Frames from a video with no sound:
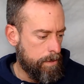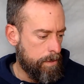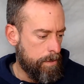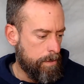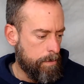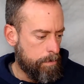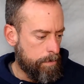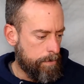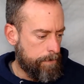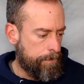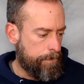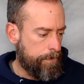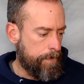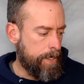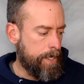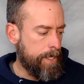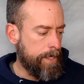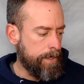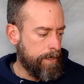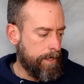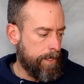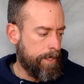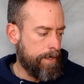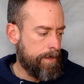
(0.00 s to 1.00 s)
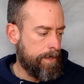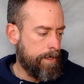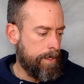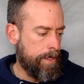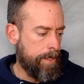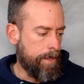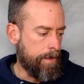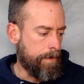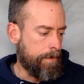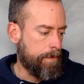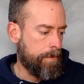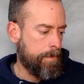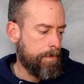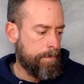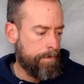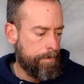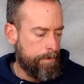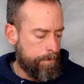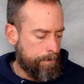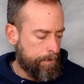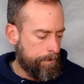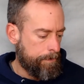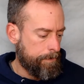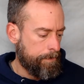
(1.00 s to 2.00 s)
We're finally at the end.
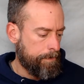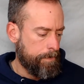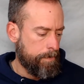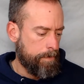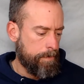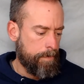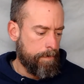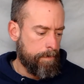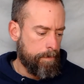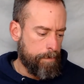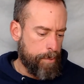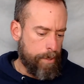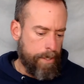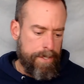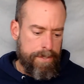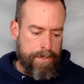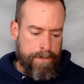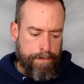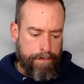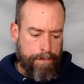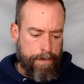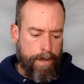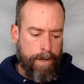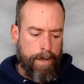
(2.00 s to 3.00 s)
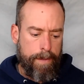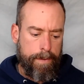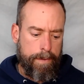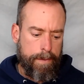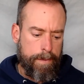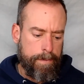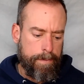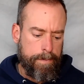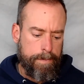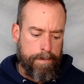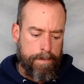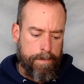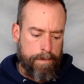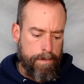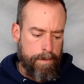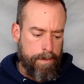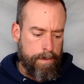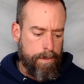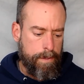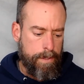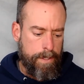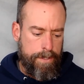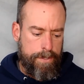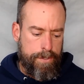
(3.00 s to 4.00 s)
Praise the Father.
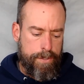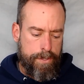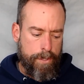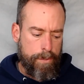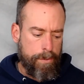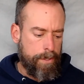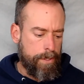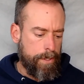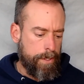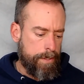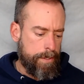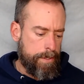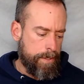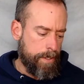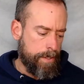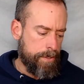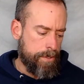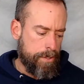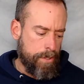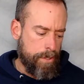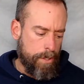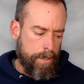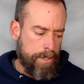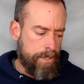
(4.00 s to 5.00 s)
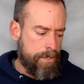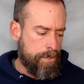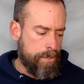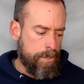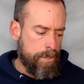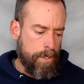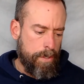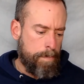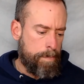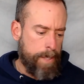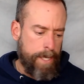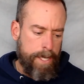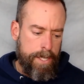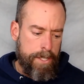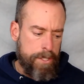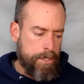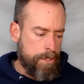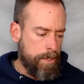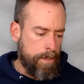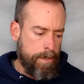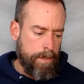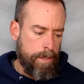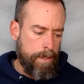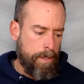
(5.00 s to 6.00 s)
He's so good to us, y'all. He's so
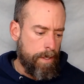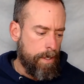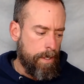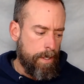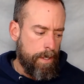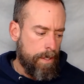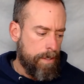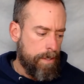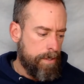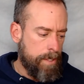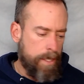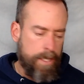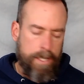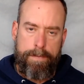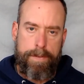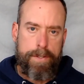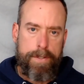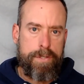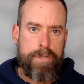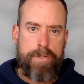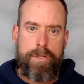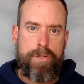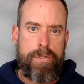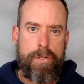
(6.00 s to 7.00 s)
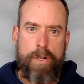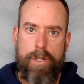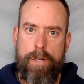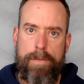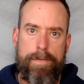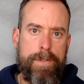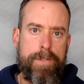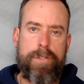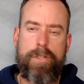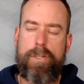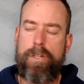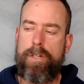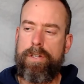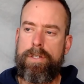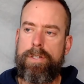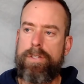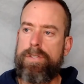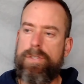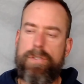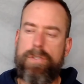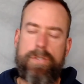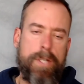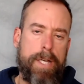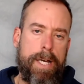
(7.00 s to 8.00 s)
patient. None of us deserve his goodness,
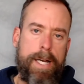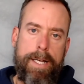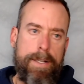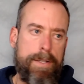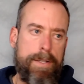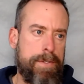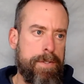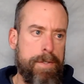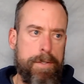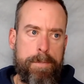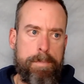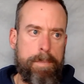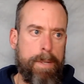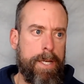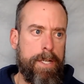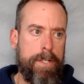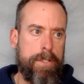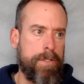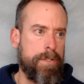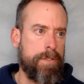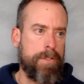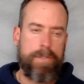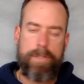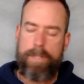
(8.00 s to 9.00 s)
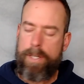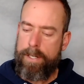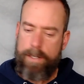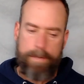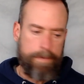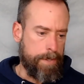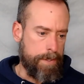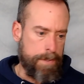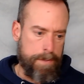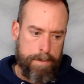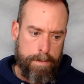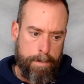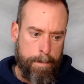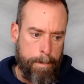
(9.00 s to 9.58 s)
his kindness, his patience. None of us.